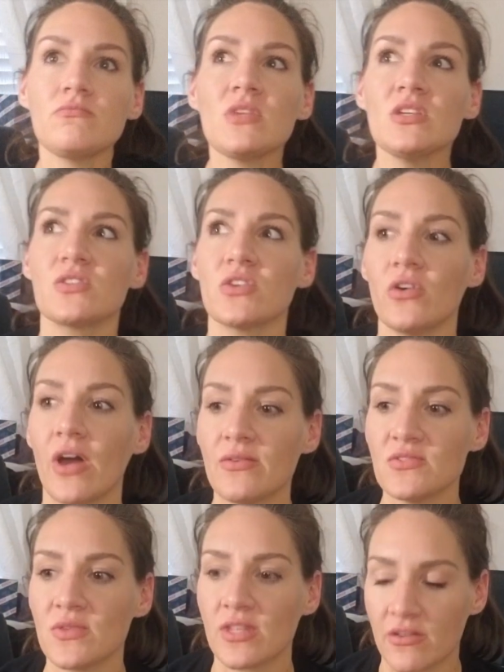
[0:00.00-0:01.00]
So I
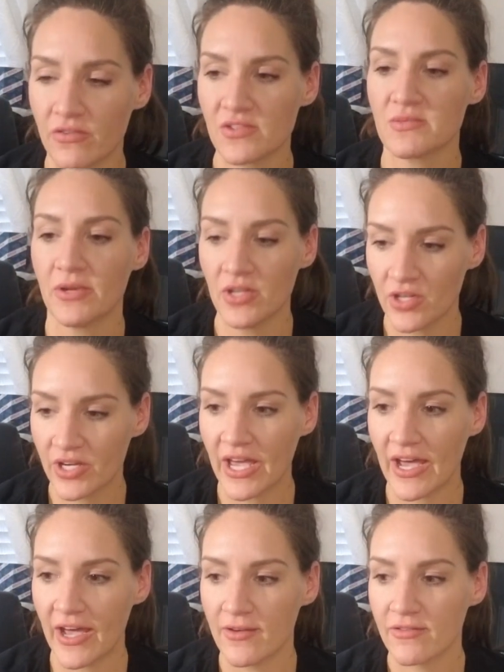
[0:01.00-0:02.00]
was with ClickFunnels about a year and a
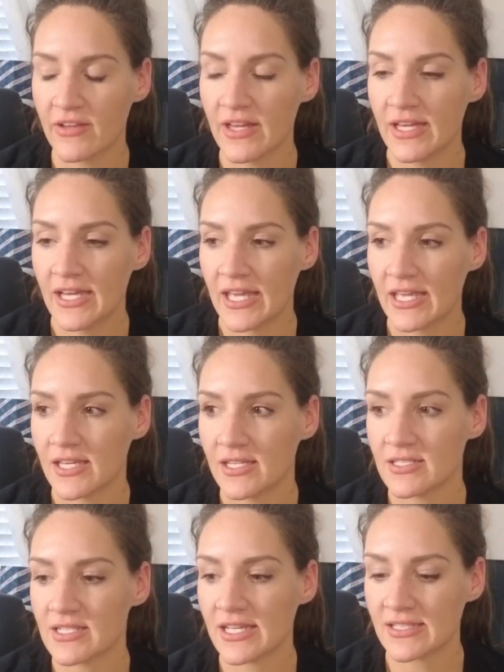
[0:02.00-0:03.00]
half,
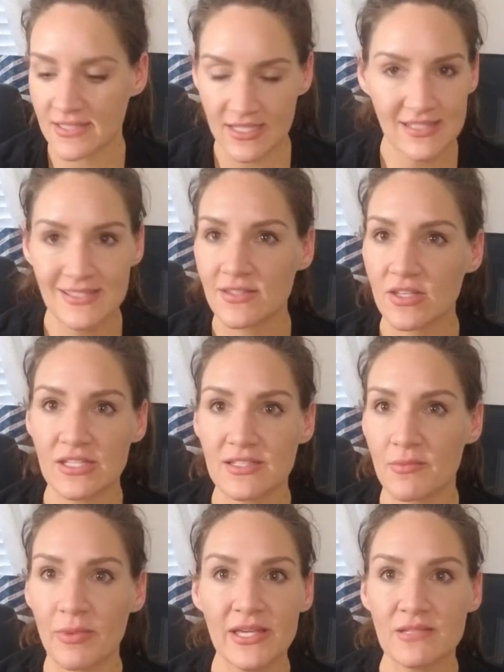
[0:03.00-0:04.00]
and it's
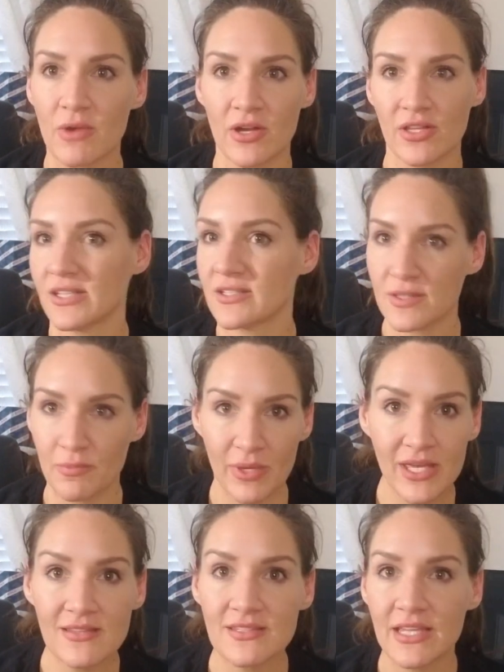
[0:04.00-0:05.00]
the base model. It's the
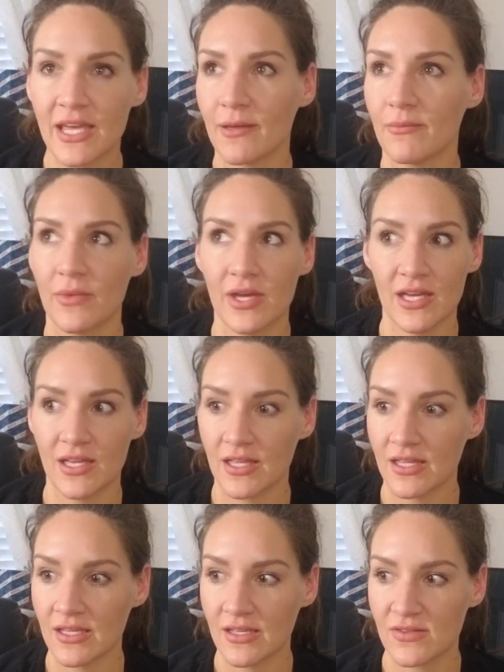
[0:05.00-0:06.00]
biggest name.
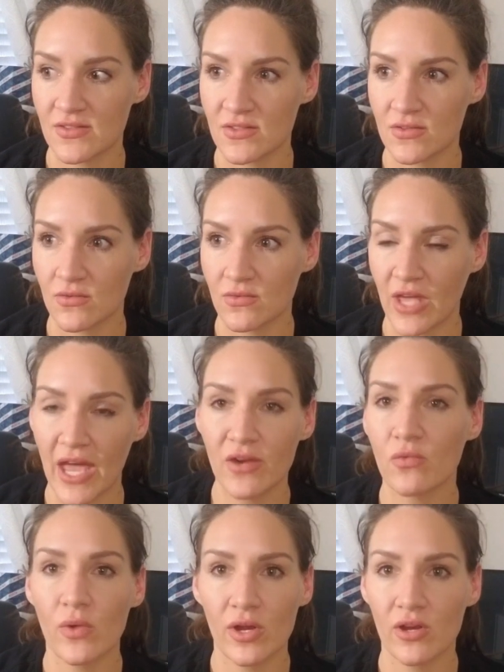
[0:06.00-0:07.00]
It's kind of
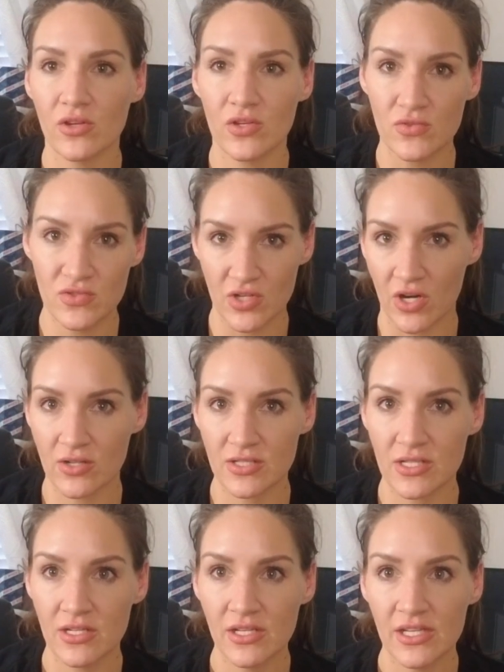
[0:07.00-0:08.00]
where you start
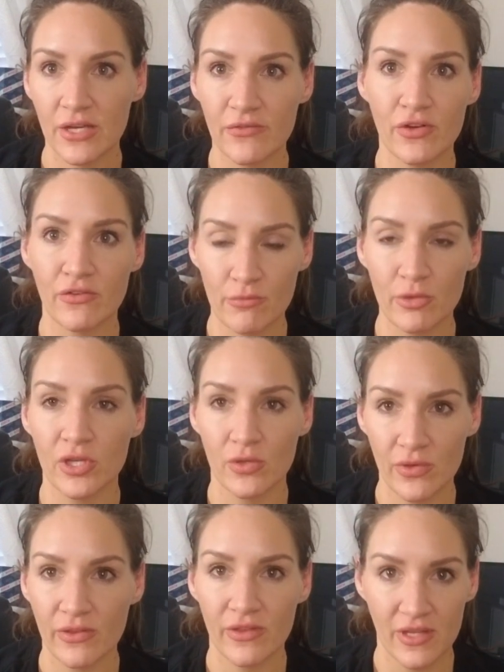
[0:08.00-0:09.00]
if you're familiar
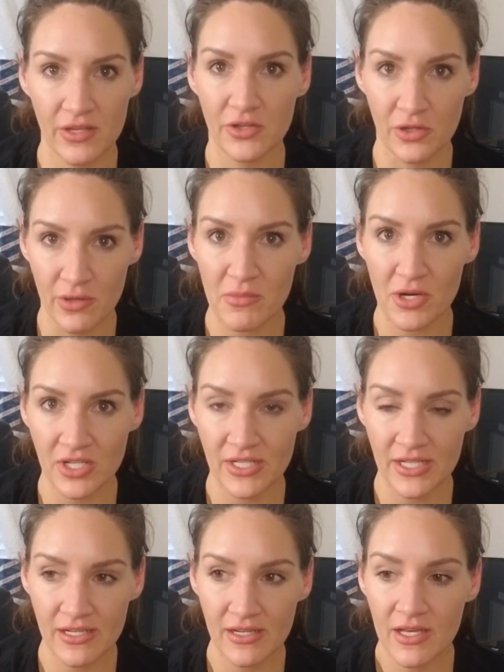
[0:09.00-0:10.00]
with like internet
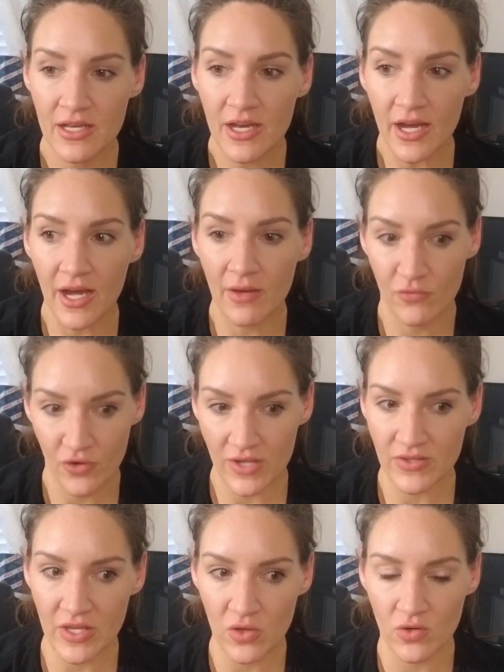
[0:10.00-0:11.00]
marketing for
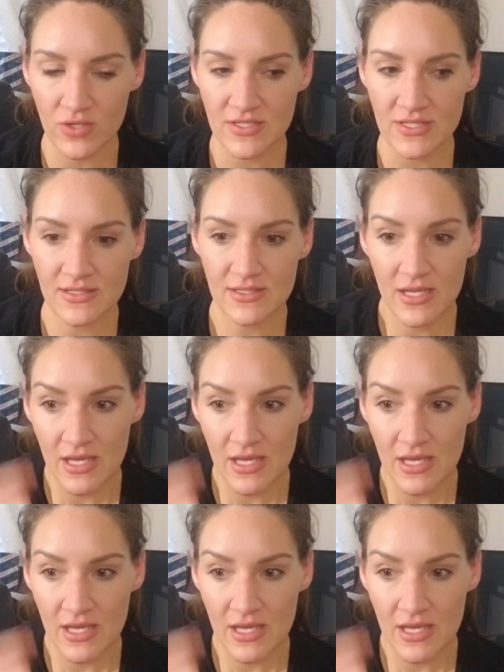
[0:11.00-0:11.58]
online courses.